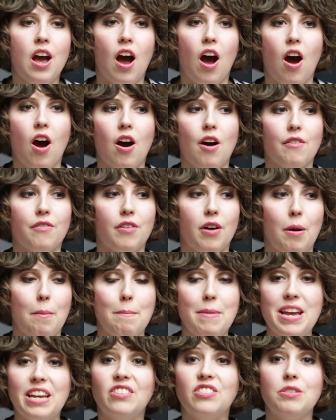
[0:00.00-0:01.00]
of
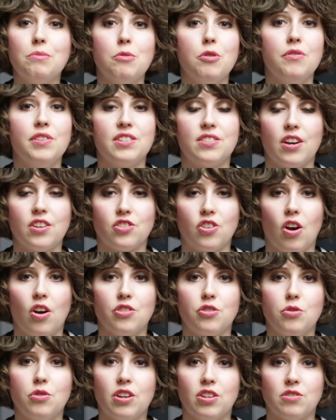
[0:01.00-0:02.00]
amazing movies I saw
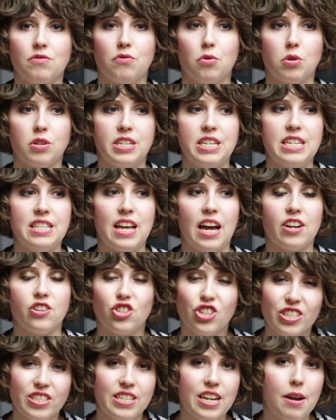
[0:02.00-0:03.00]
in 2014 that
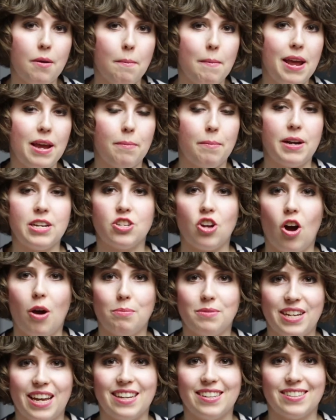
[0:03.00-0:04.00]
just didn't make my
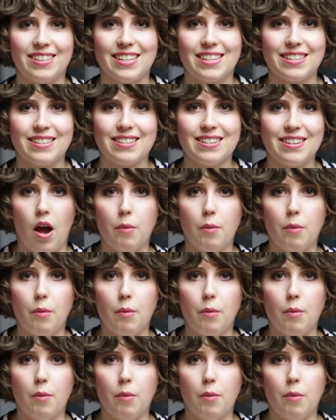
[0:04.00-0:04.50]
top 10 list.